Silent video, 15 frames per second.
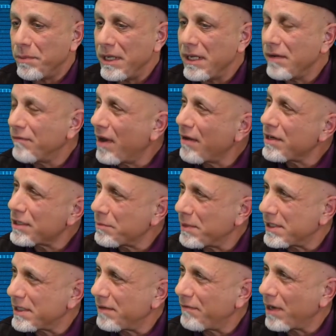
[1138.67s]
being very
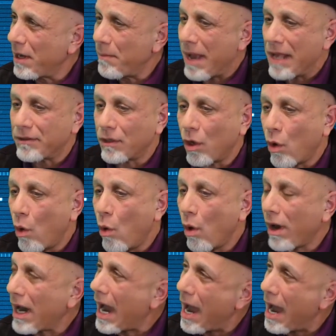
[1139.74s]
specific about the core